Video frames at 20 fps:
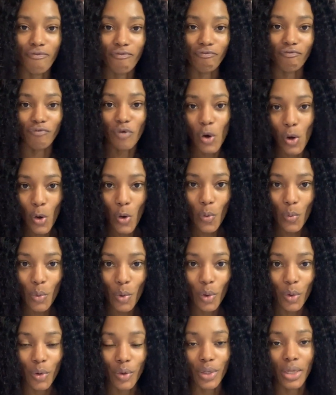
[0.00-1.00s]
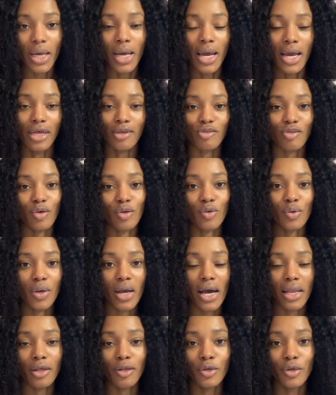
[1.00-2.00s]
forward. And so you
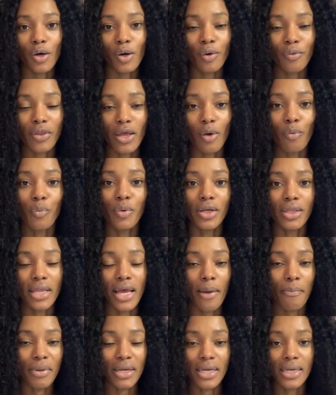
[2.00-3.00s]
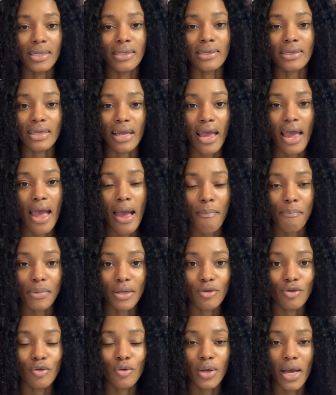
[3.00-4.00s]
got to know that when that begins to
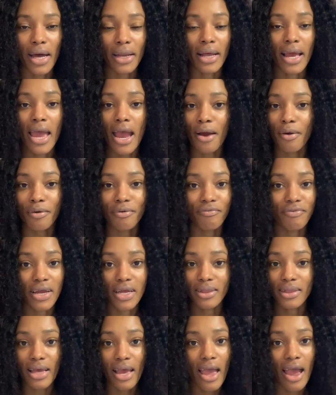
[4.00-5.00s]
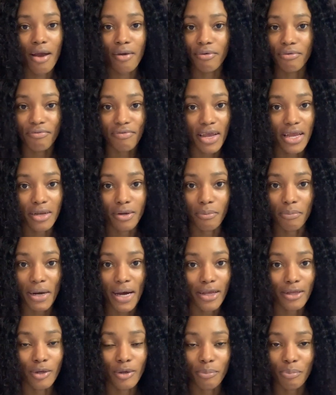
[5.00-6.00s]
happen, you got to aggravate the aggravator
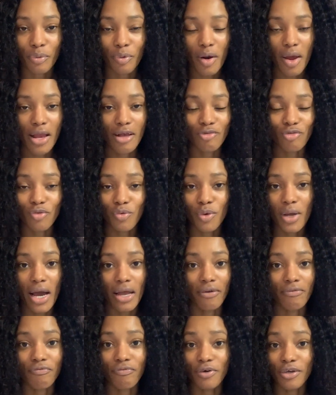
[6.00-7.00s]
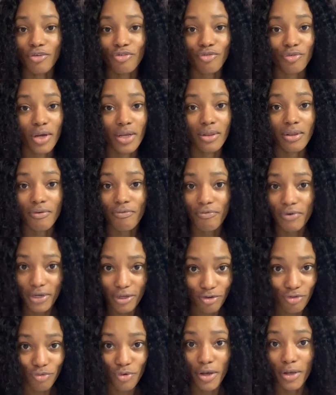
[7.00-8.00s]
by your praise. You got to frustrate the
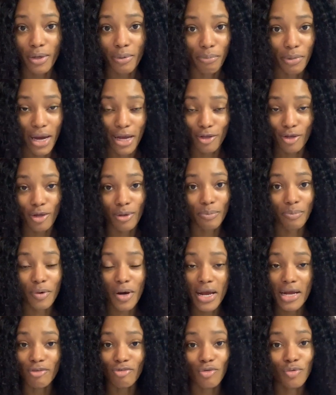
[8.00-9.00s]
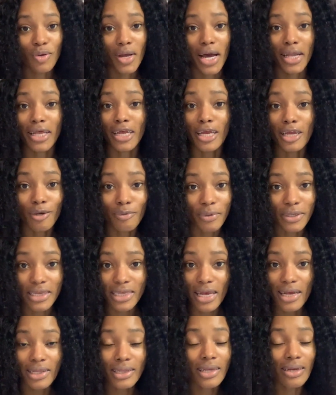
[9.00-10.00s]
frustrator by your praise. You got to
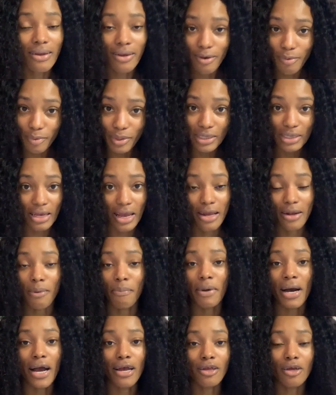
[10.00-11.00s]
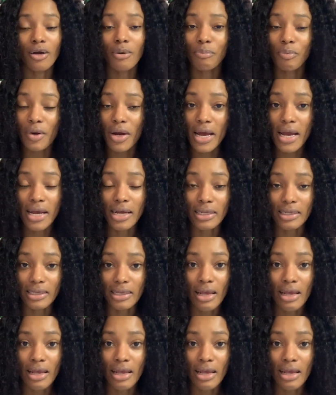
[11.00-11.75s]
irritate the irritator by your praise.